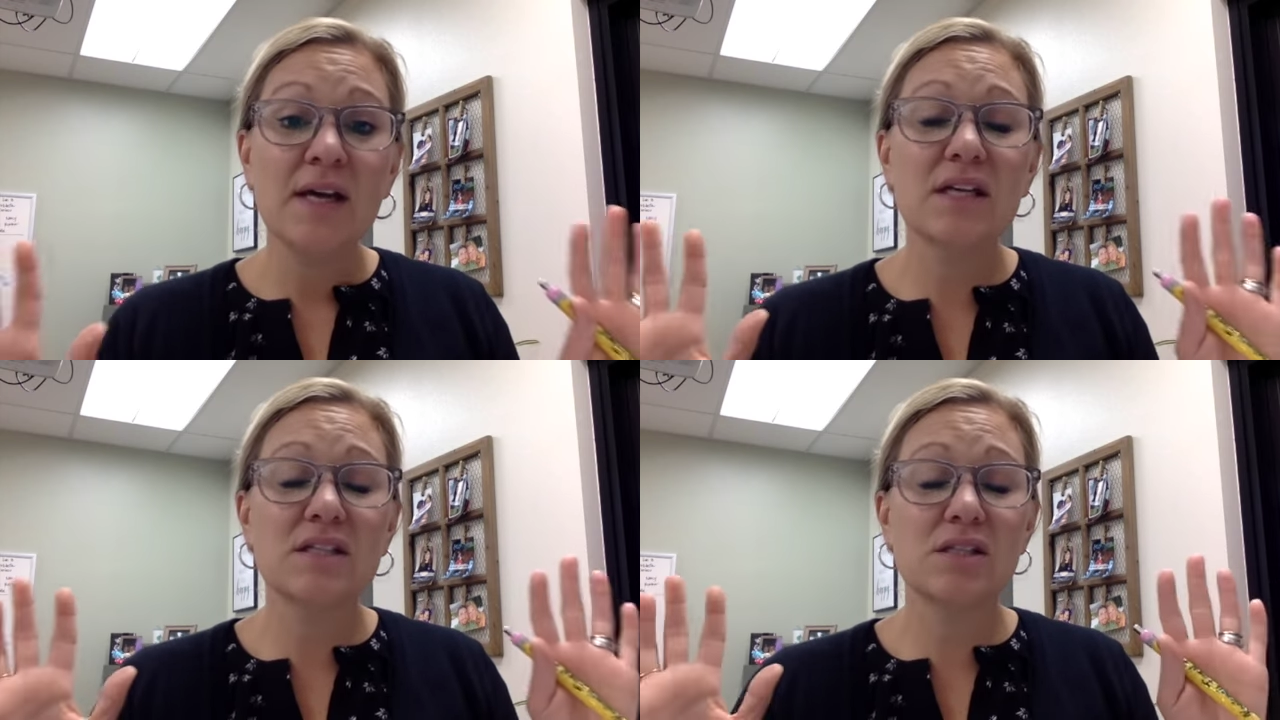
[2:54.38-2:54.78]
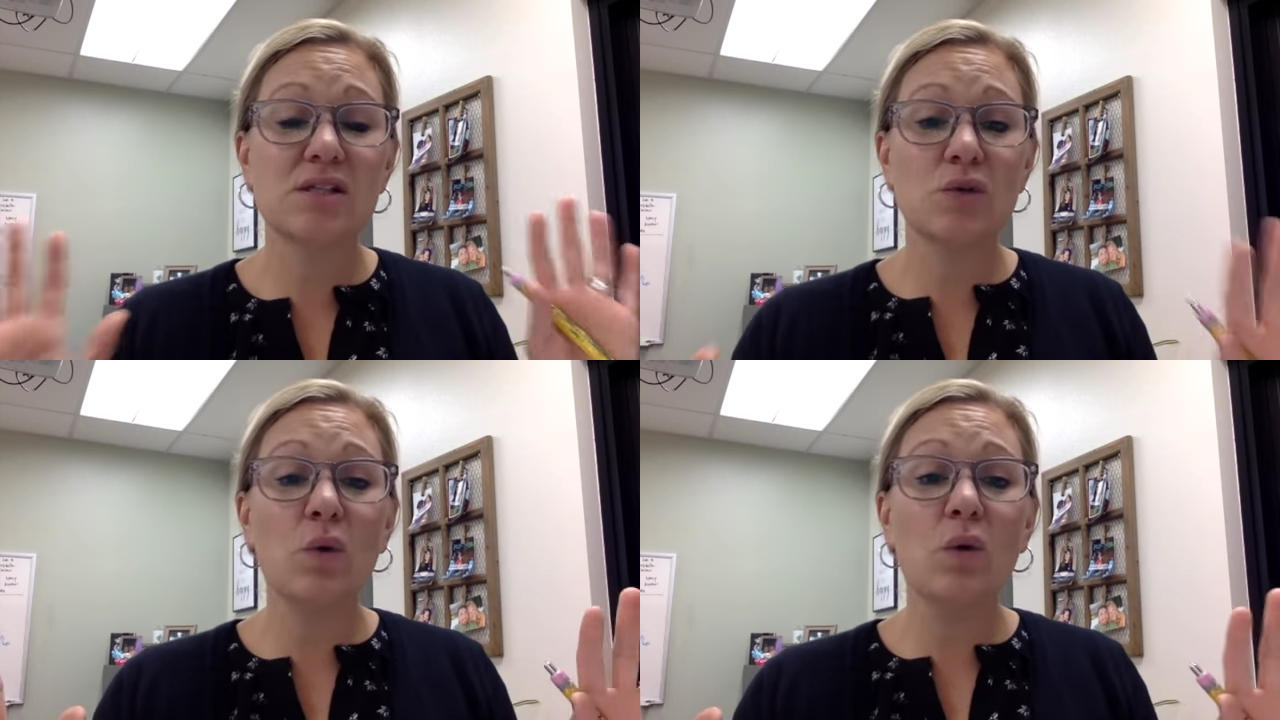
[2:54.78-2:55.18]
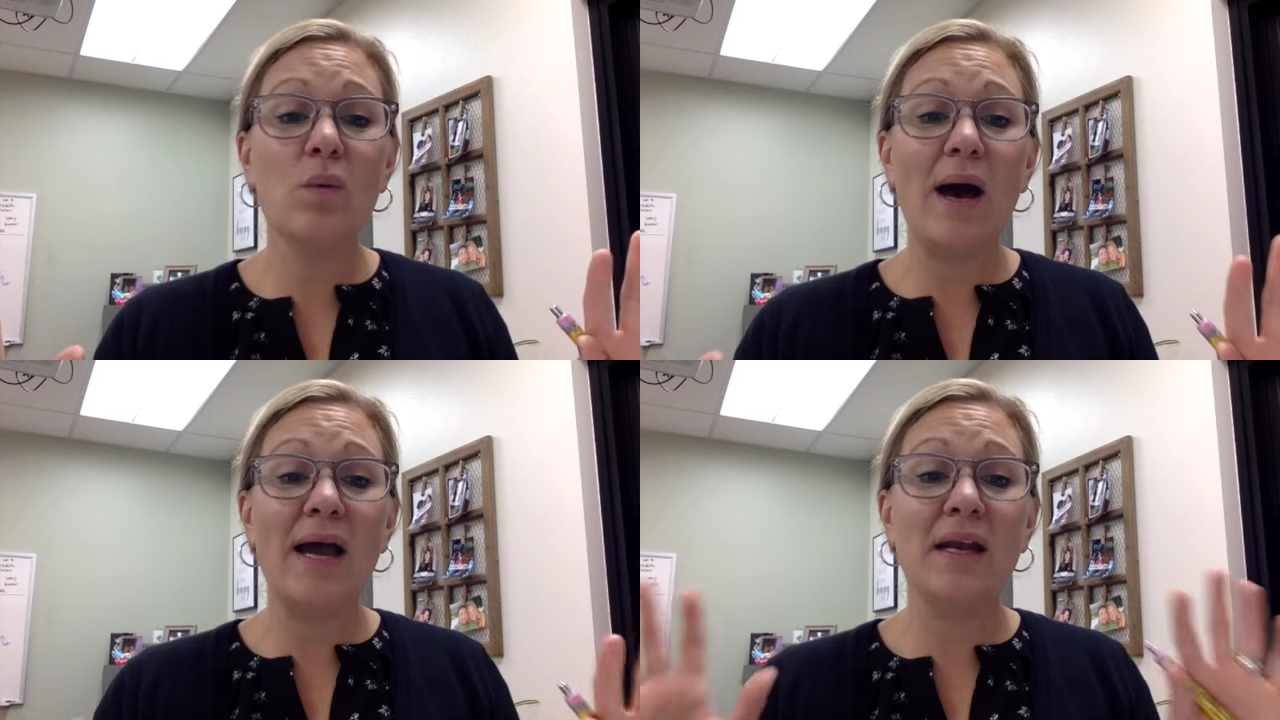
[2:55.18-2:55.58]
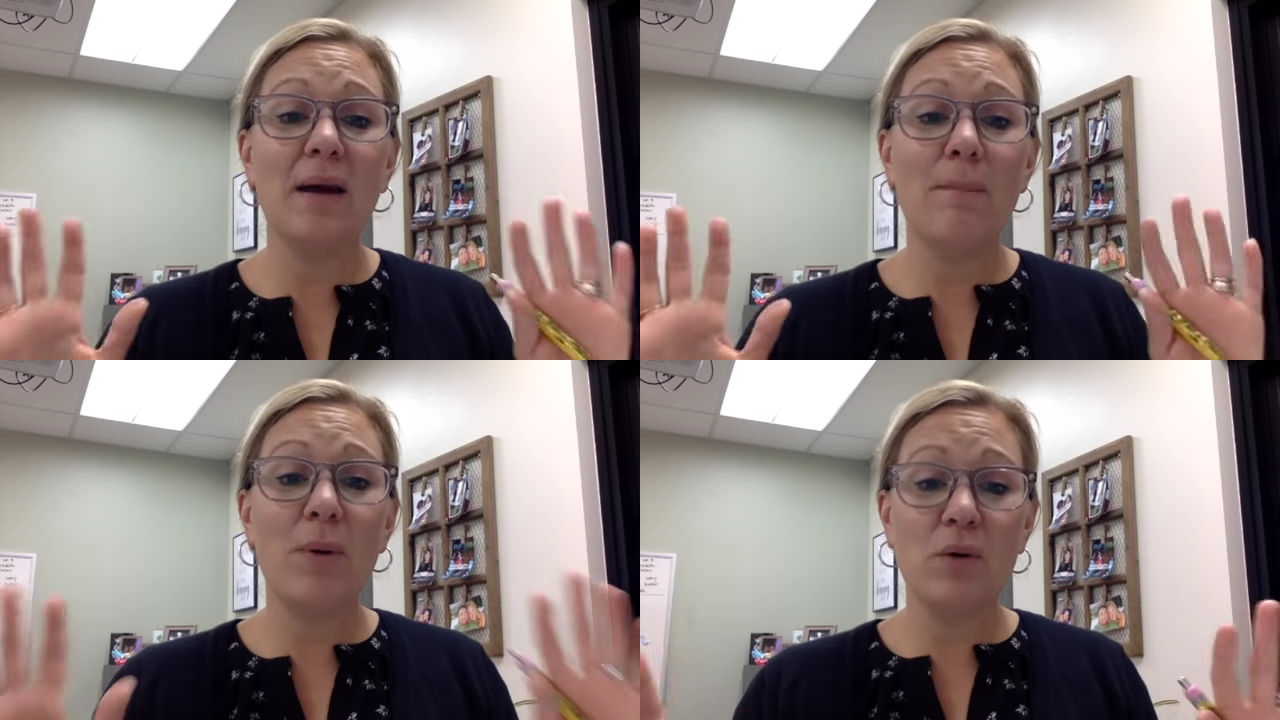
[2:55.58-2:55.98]
gets a school-wide
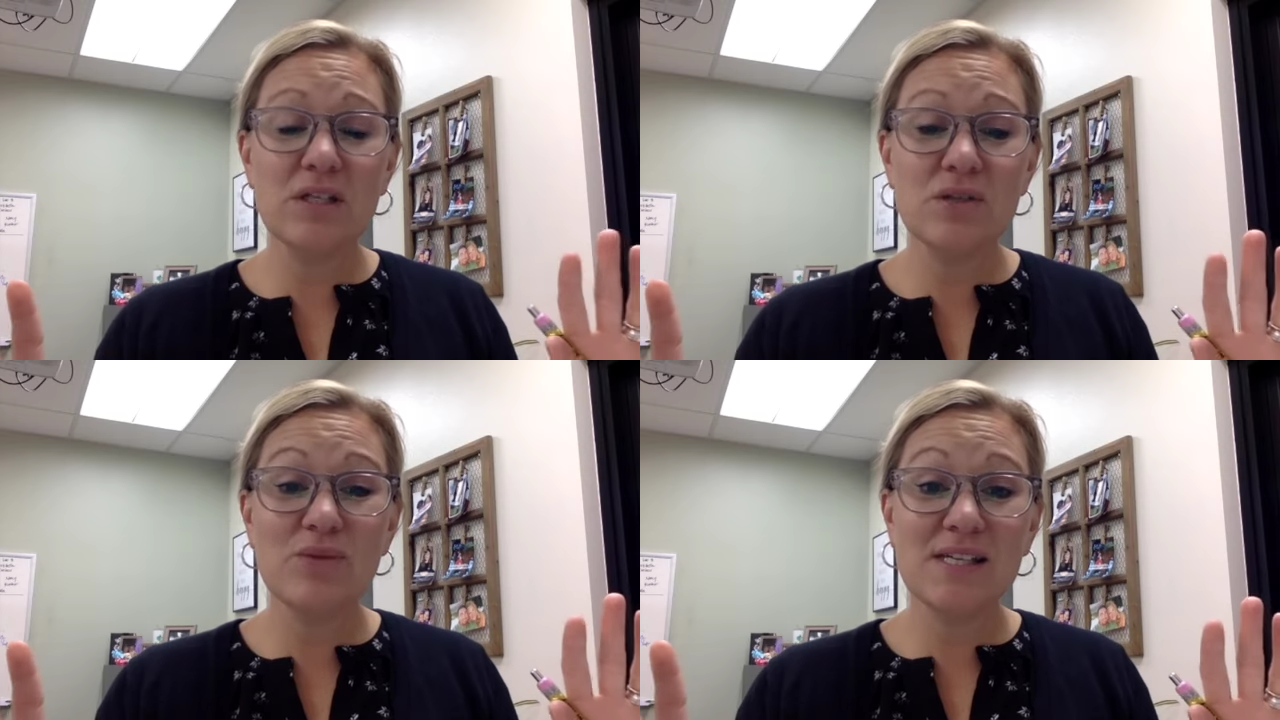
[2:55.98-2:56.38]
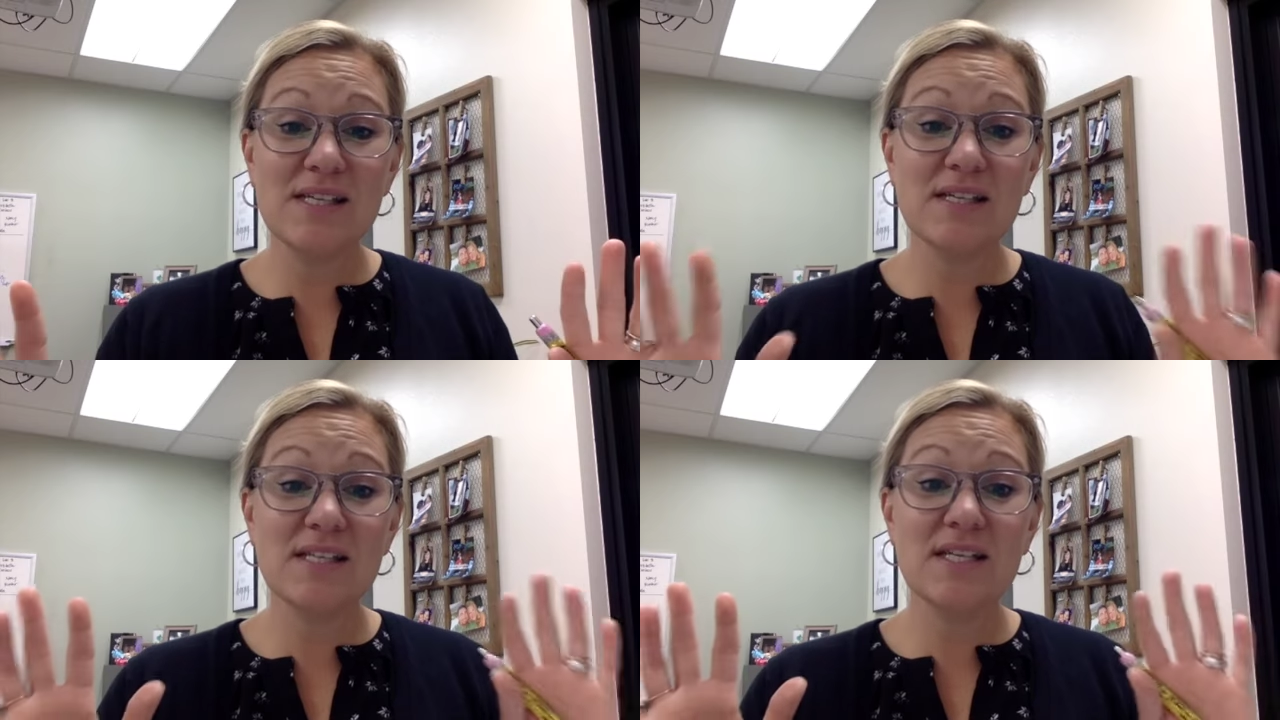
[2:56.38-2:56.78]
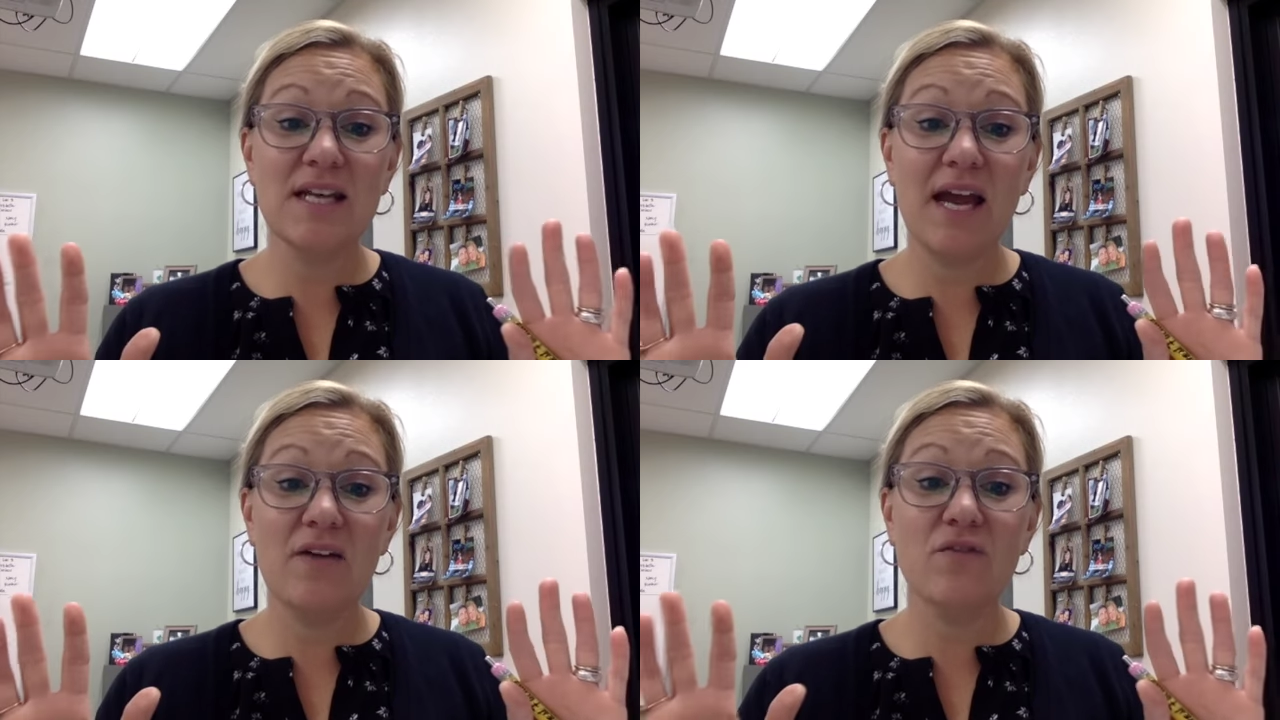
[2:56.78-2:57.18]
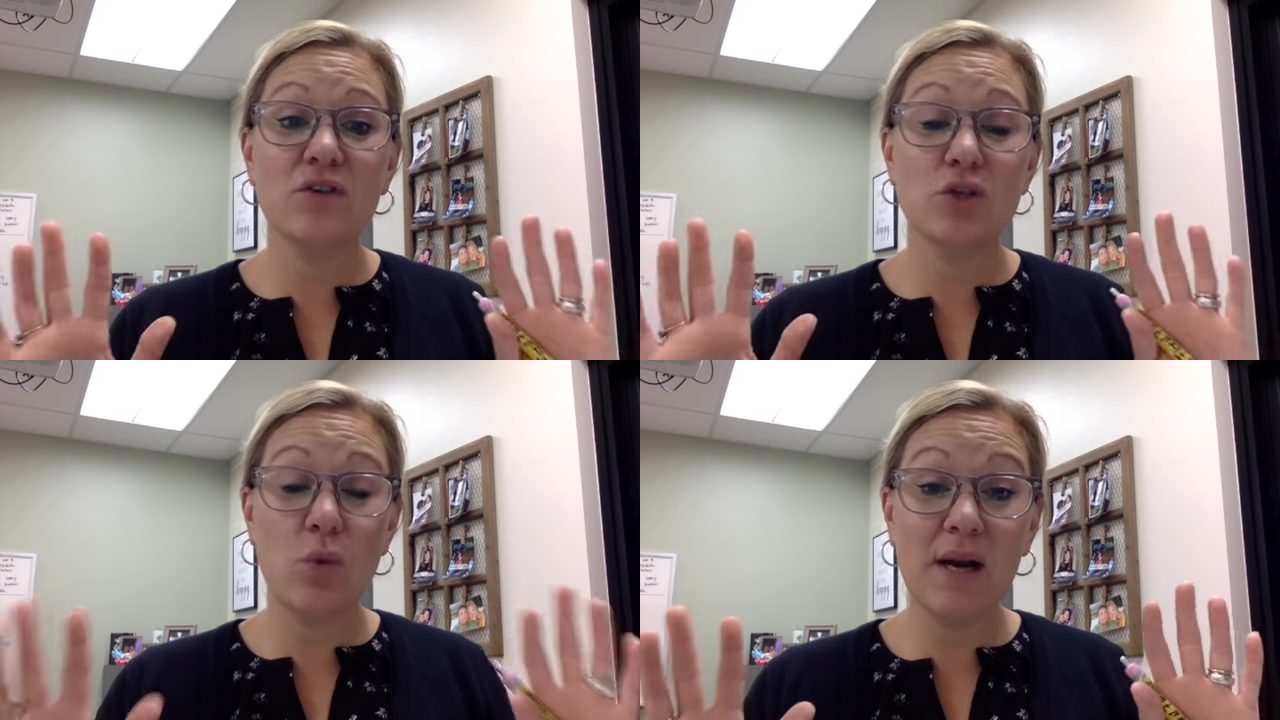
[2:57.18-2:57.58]
bonus recess today for
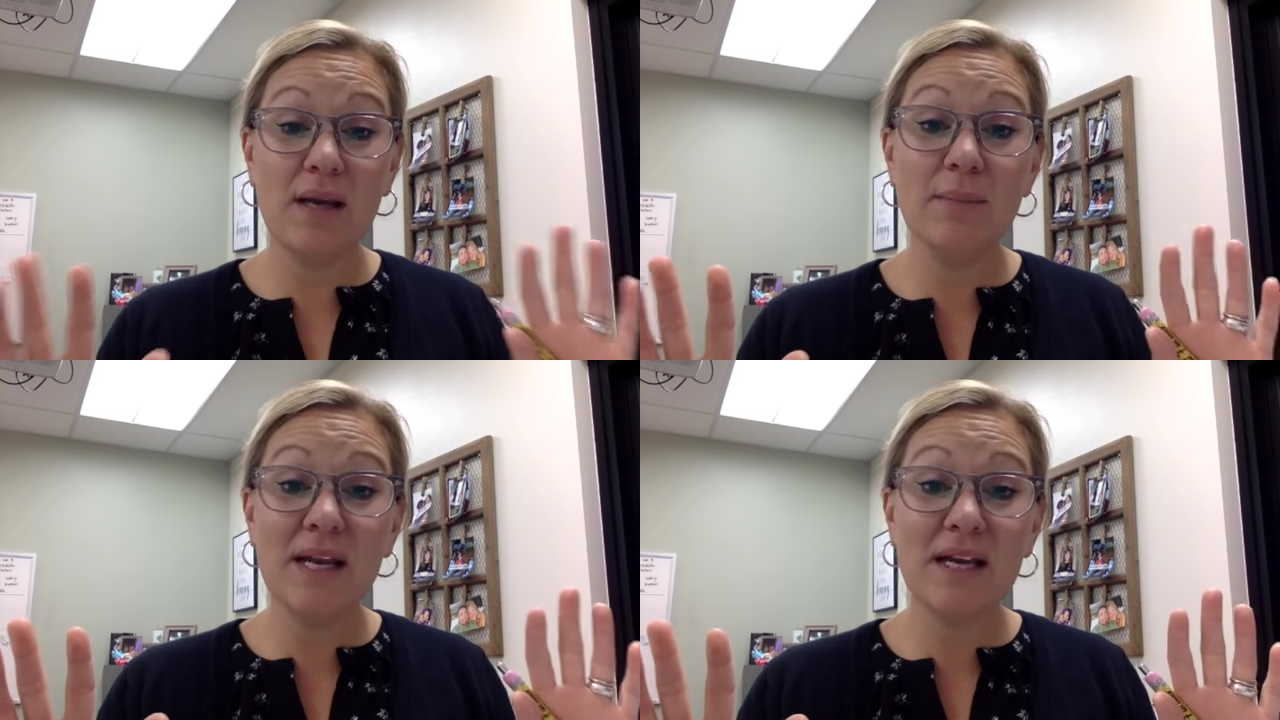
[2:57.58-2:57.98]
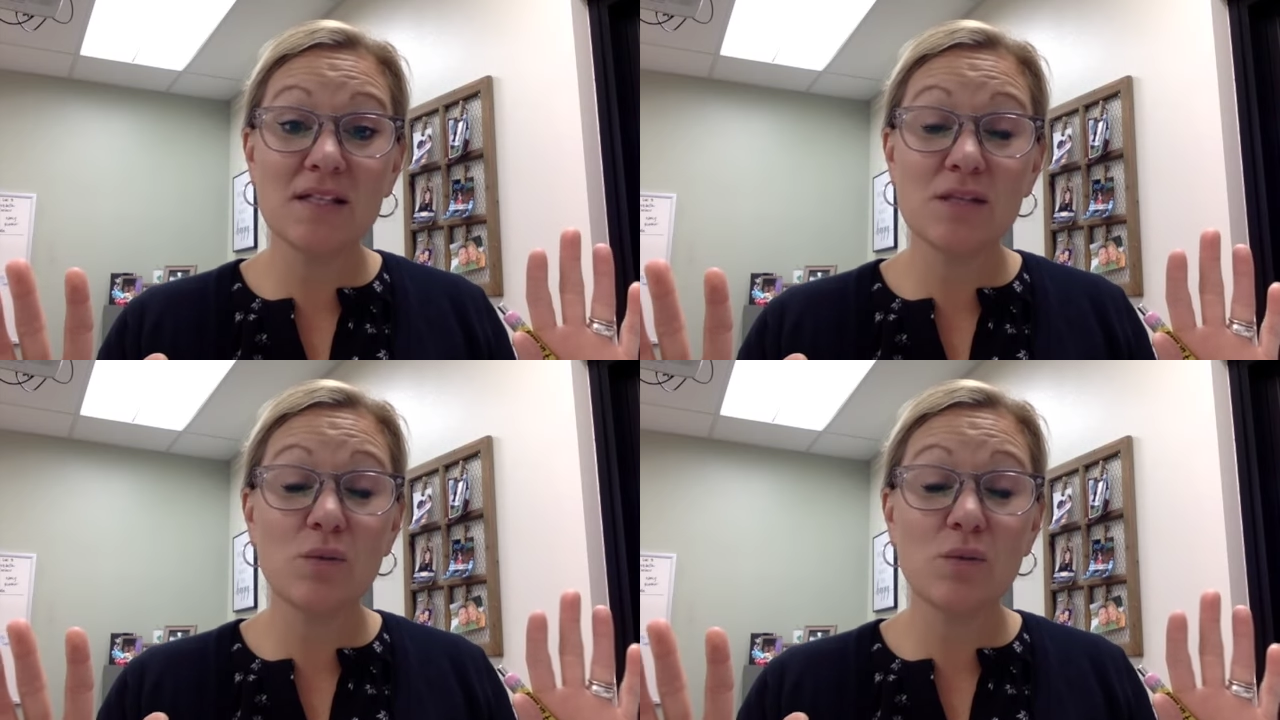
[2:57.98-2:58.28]
20 minutes.